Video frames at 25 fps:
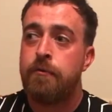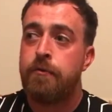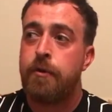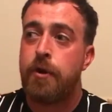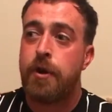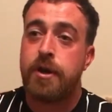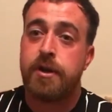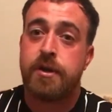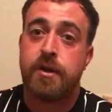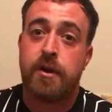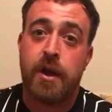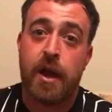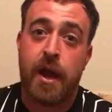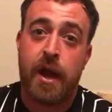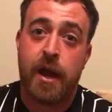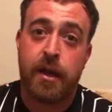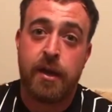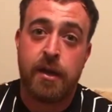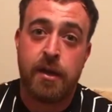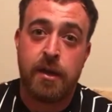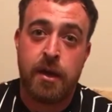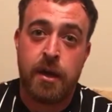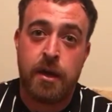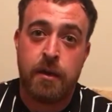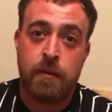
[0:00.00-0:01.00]
very tight
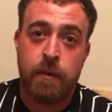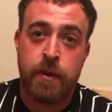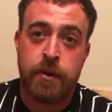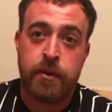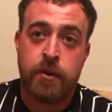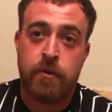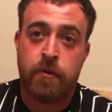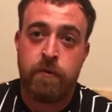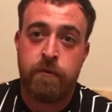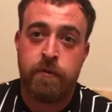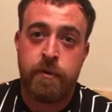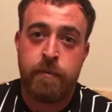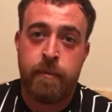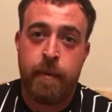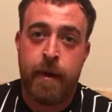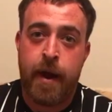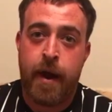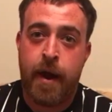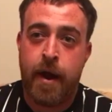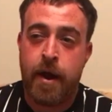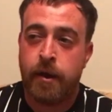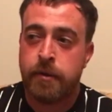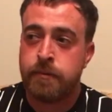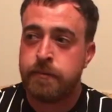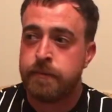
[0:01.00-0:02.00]
angle and it went over the
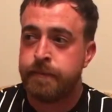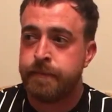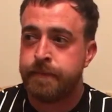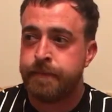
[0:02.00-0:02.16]
bar.